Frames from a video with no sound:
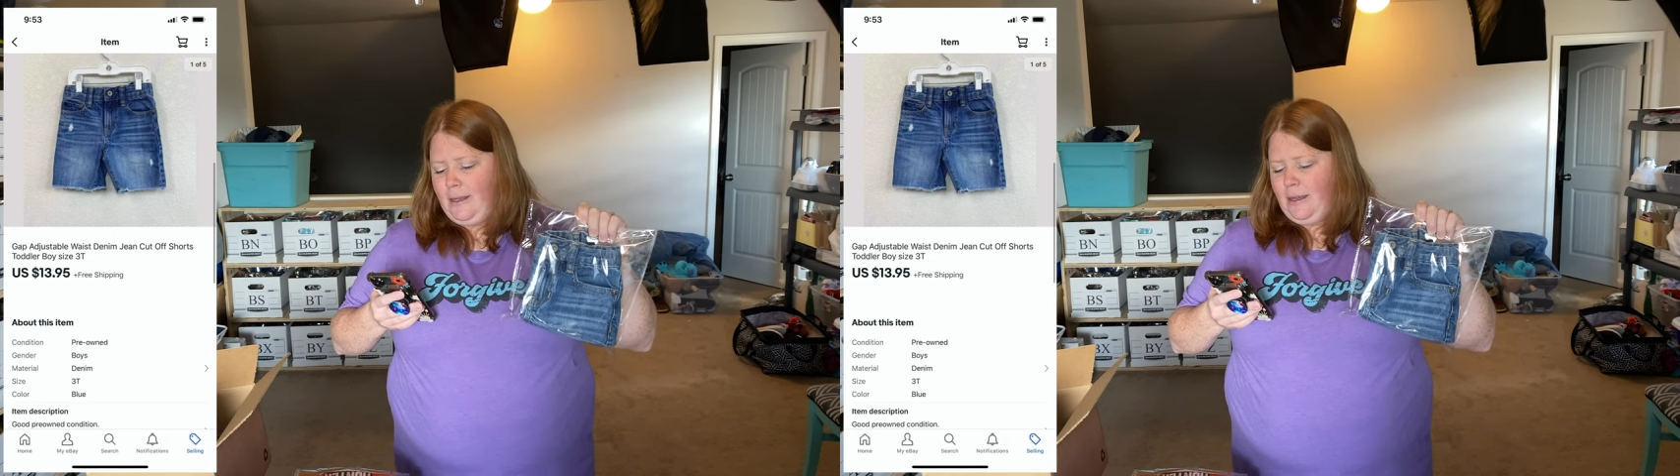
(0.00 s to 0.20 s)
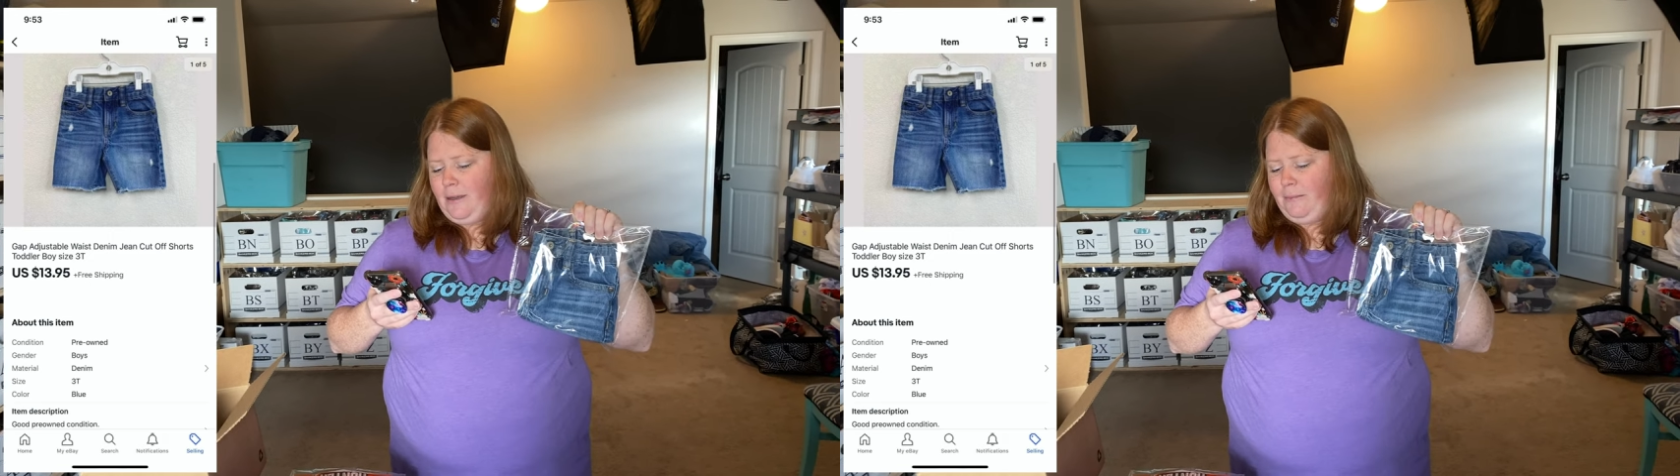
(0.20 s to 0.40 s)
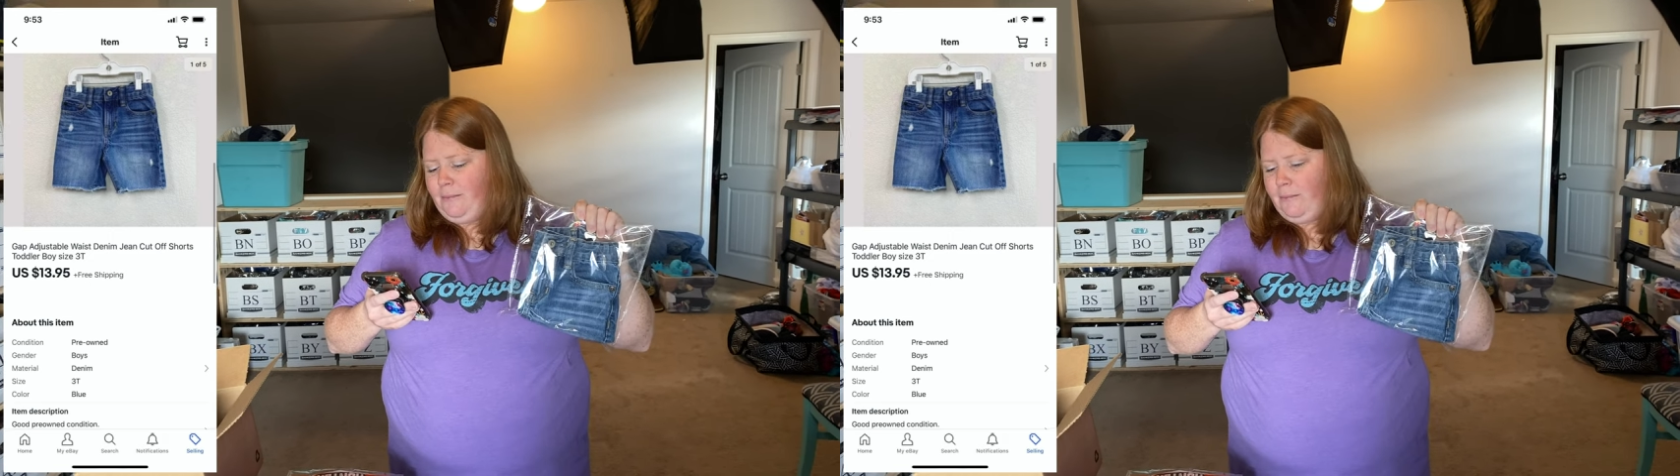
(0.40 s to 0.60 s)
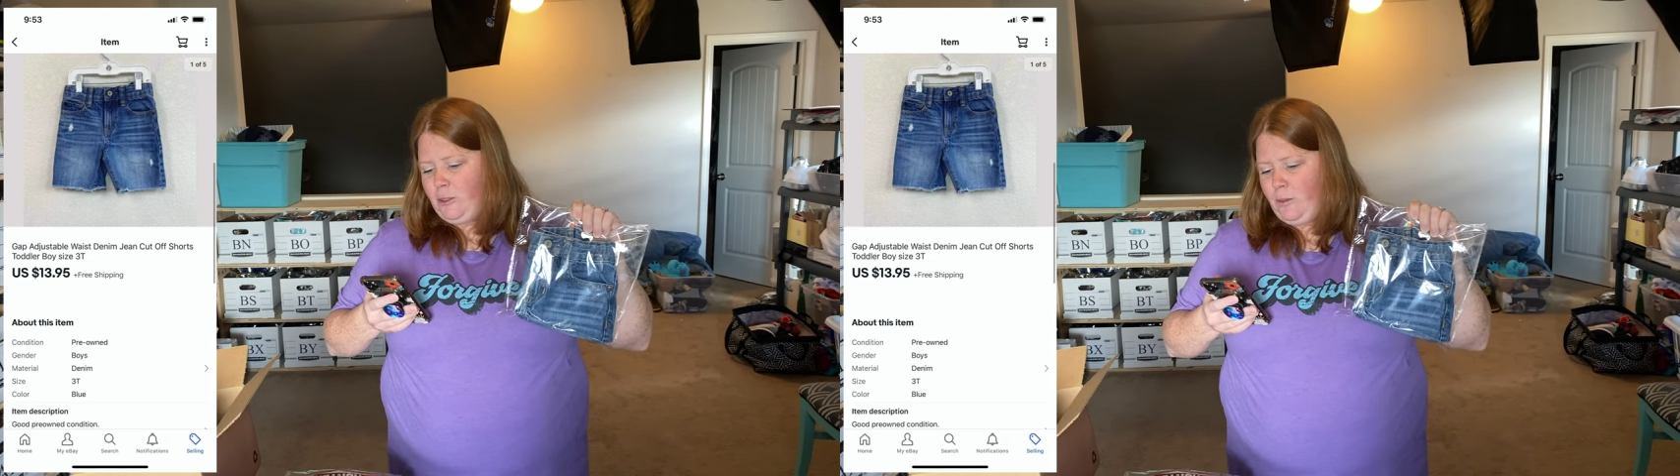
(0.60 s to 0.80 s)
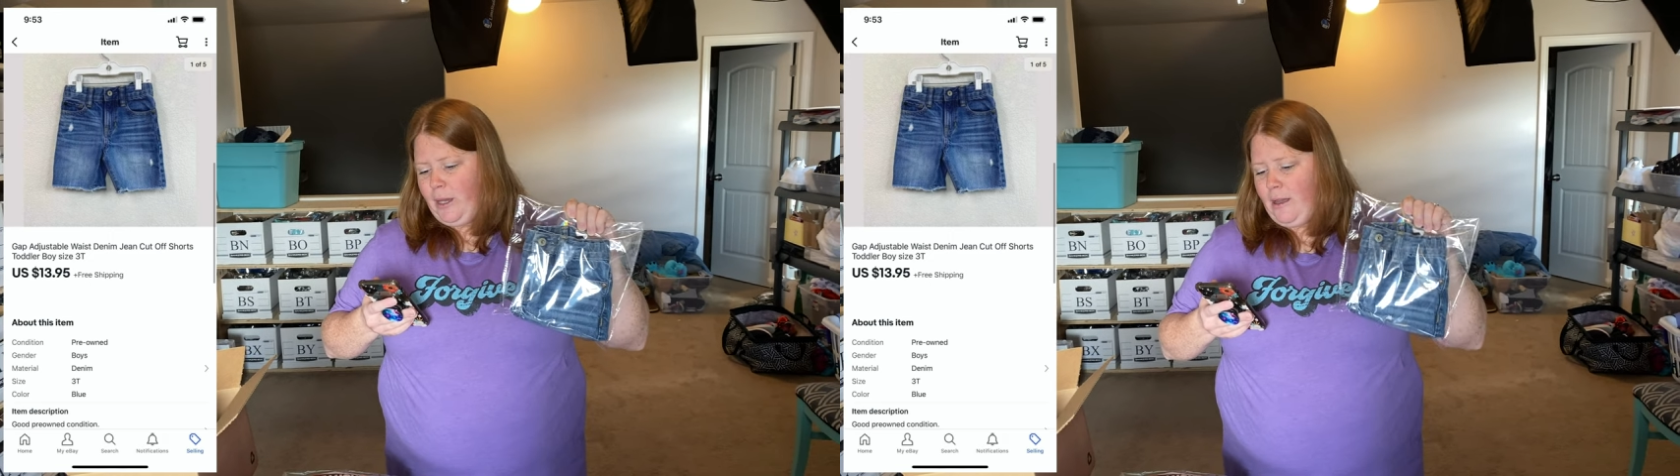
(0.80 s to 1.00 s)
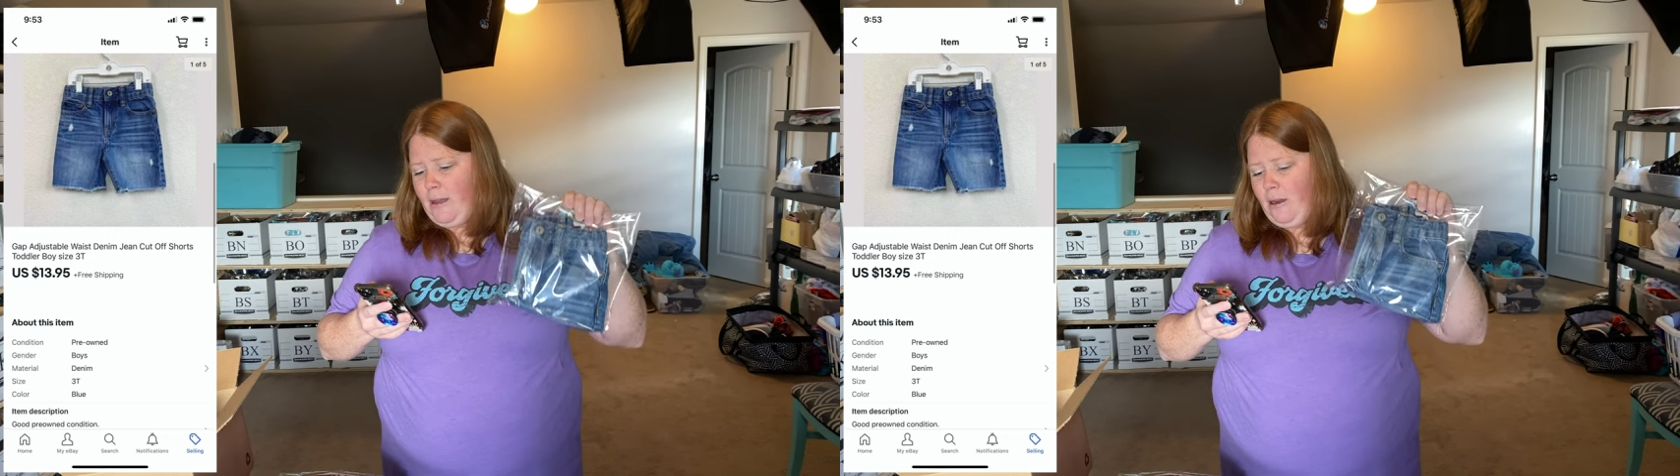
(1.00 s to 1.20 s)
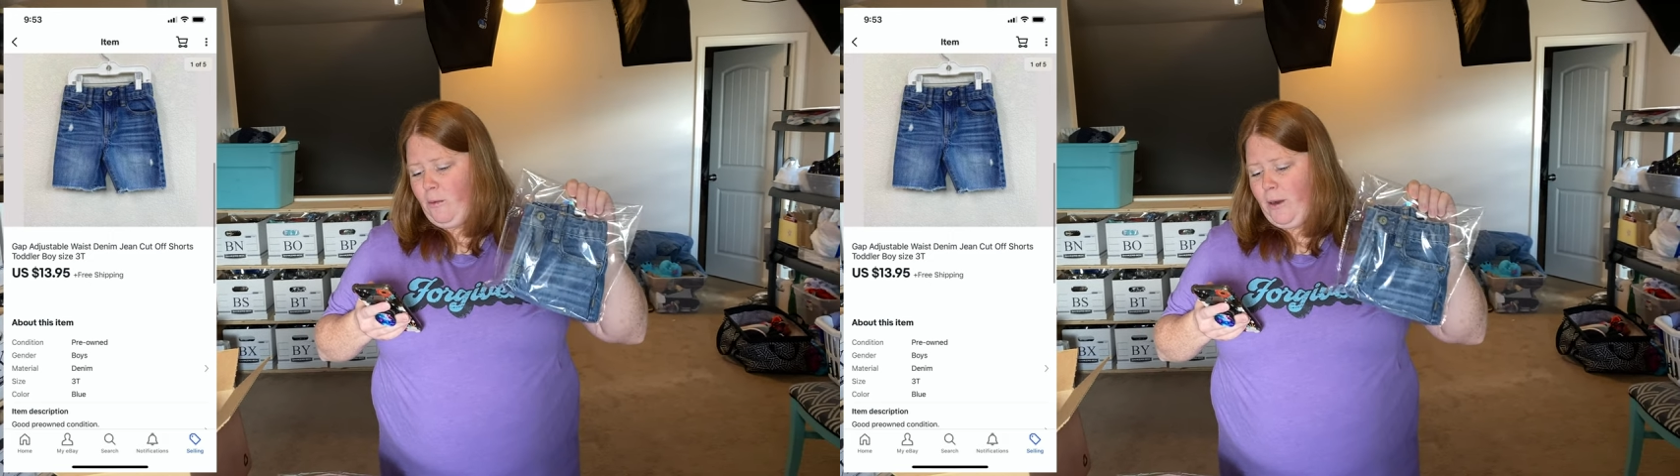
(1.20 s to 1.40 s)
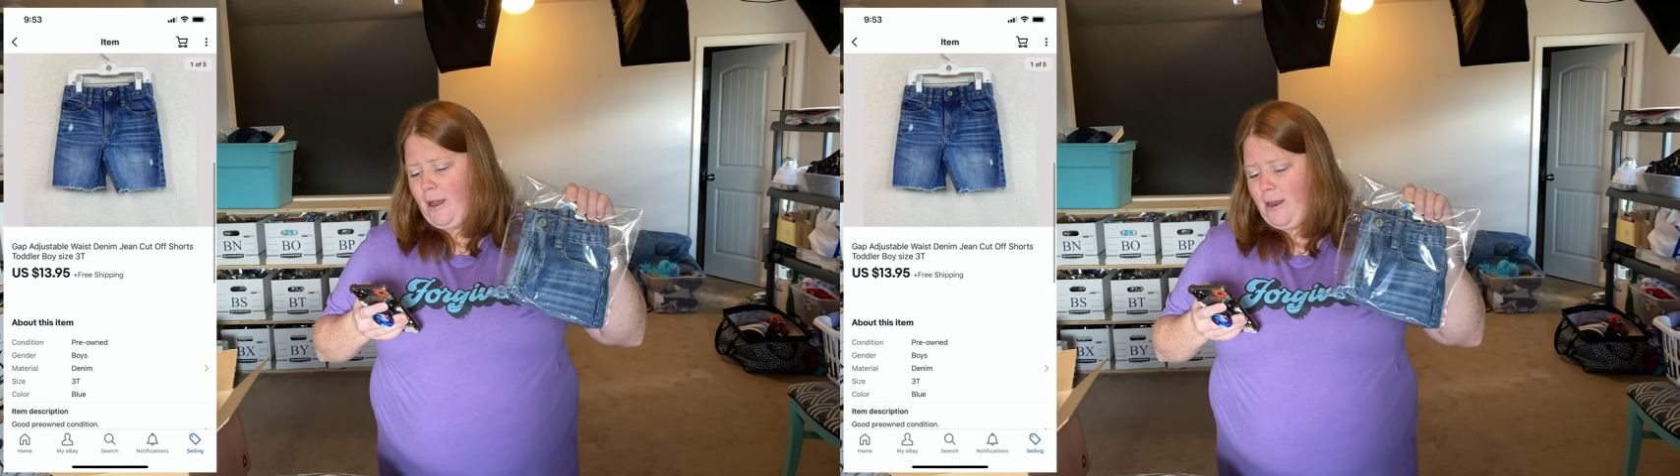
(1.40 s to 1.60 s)
Um, so we got our
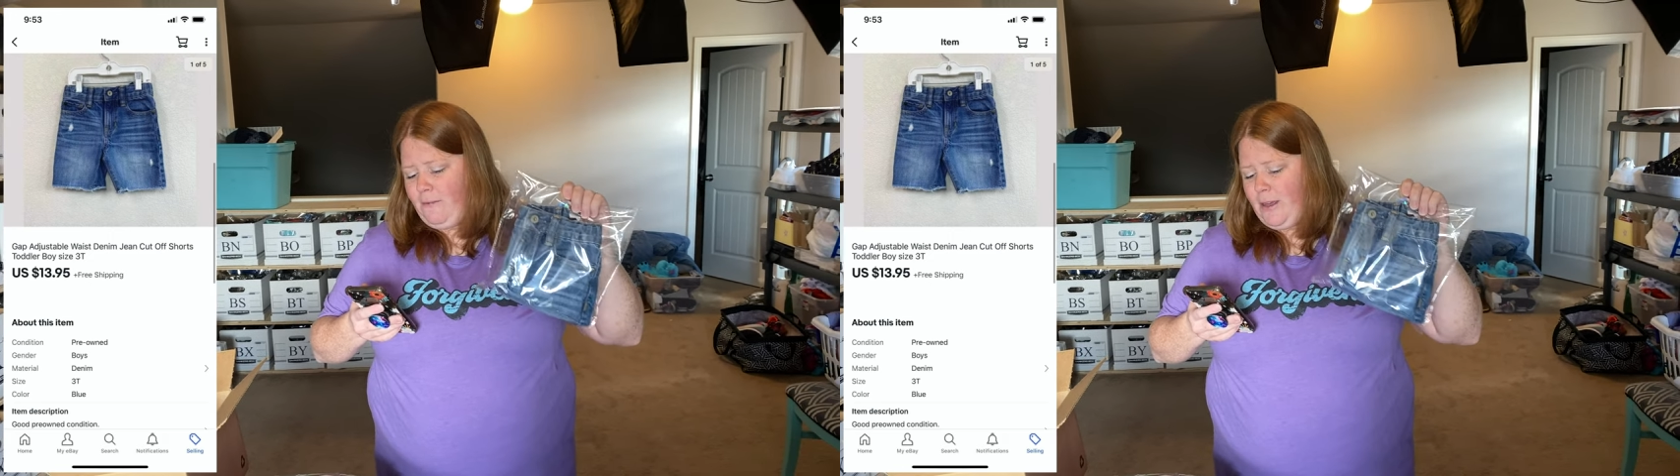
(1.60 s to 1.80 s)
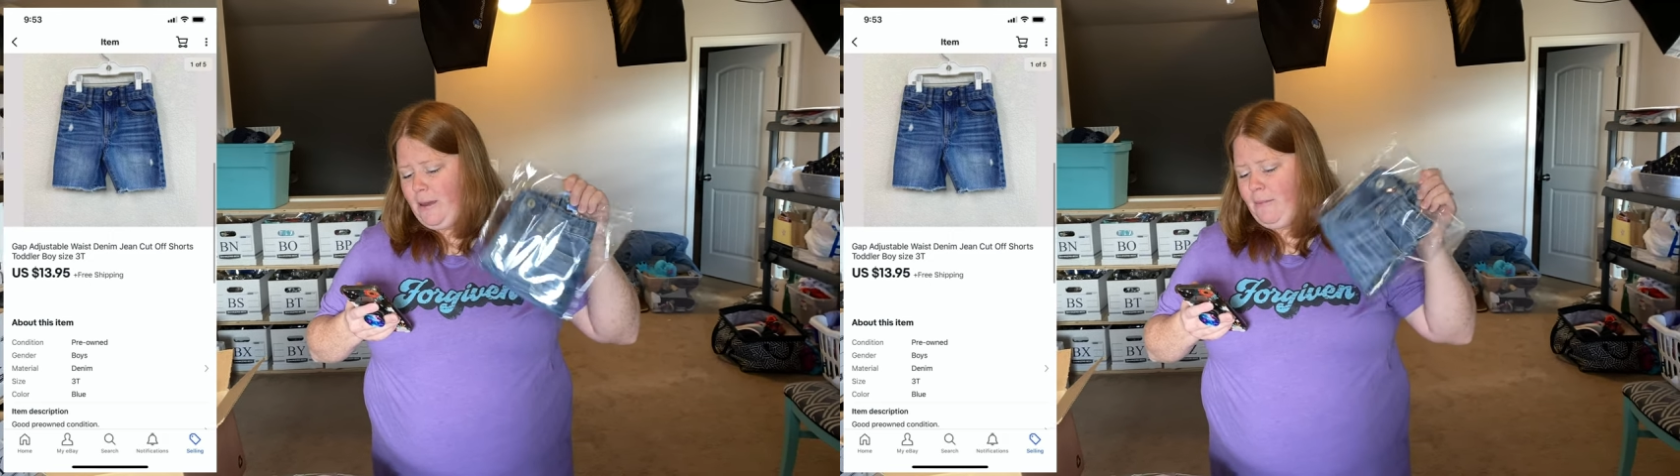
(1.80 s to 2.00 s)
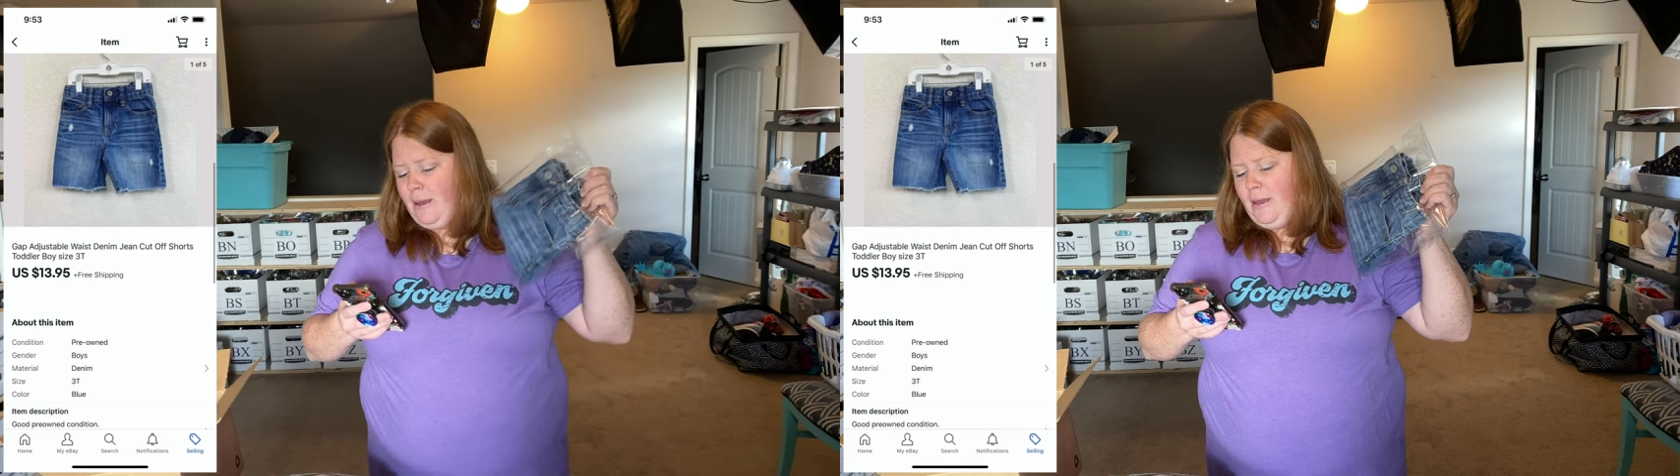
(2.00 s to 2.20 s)
wear out of them.